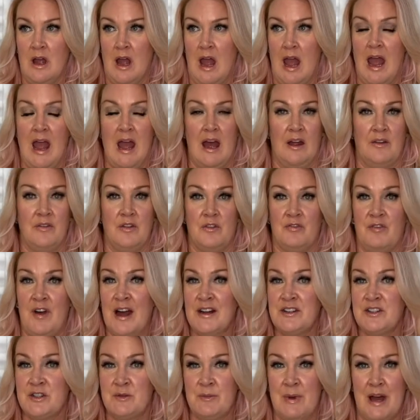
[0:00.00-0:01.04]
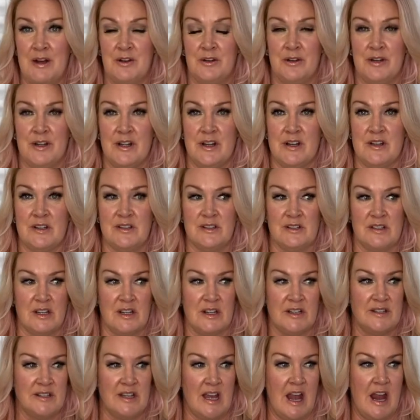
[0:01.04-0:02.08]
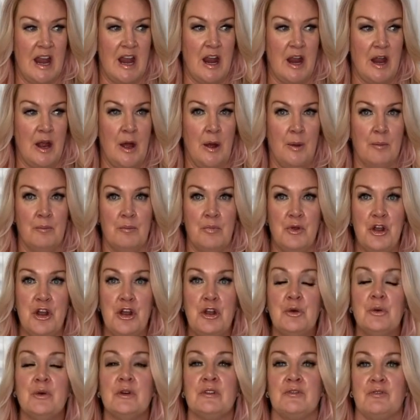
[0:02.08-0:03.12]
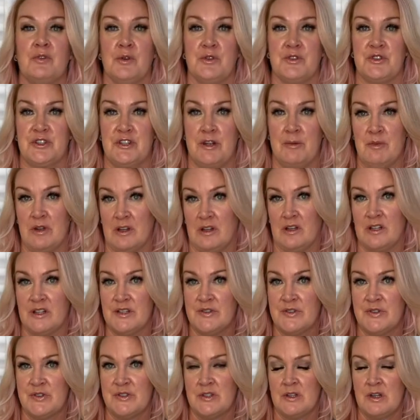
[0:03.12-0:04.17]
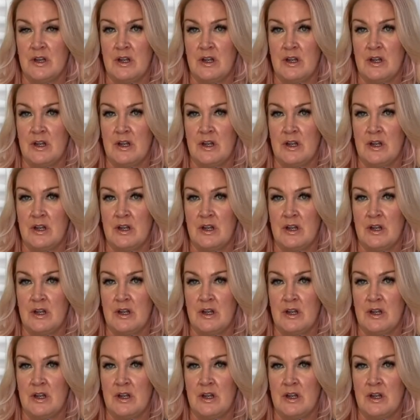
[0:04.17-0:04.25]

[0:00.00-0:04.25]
And the fact of the matter is, it's a beautiful stimulus.